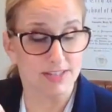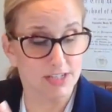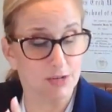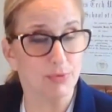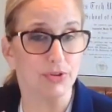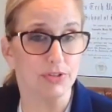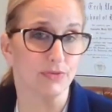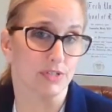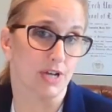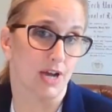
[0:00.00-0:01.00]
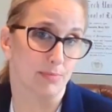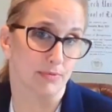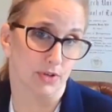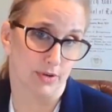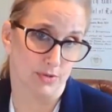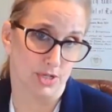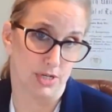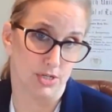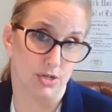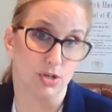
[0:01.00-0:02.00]
That's a completely different type of
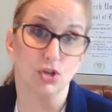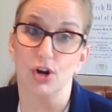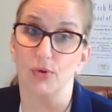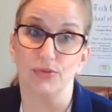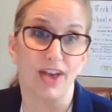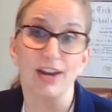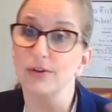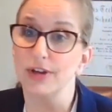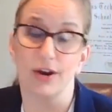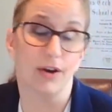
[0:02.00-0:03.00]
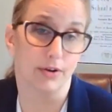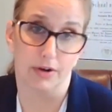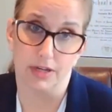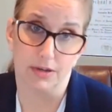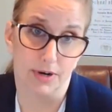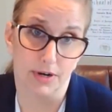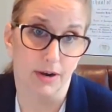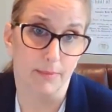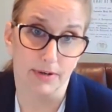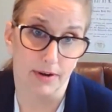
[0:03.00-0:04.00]
negotiation. They don't care how great you are.
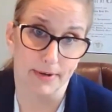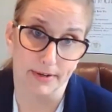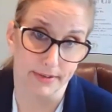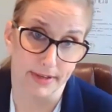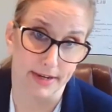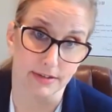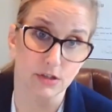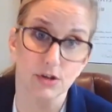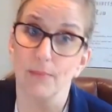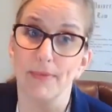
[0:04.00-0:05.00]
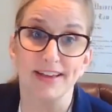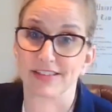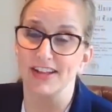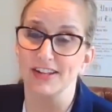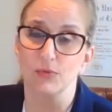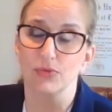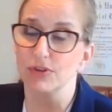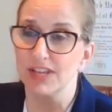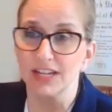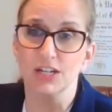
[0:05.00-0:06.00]
I'm not gonna lie. You don't make that.
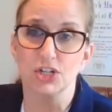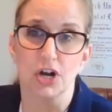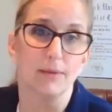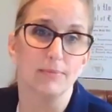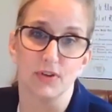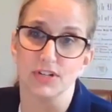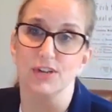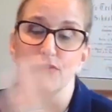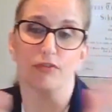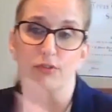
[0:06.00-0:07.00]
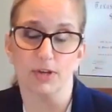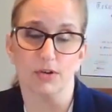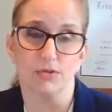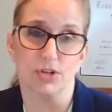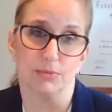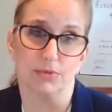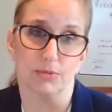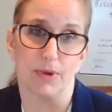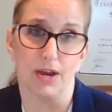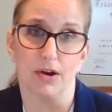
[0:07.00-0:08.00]
They're getting a job is very different from negotiating with
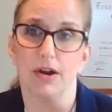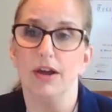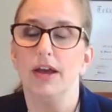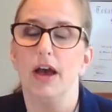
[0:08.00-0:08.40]
the payer.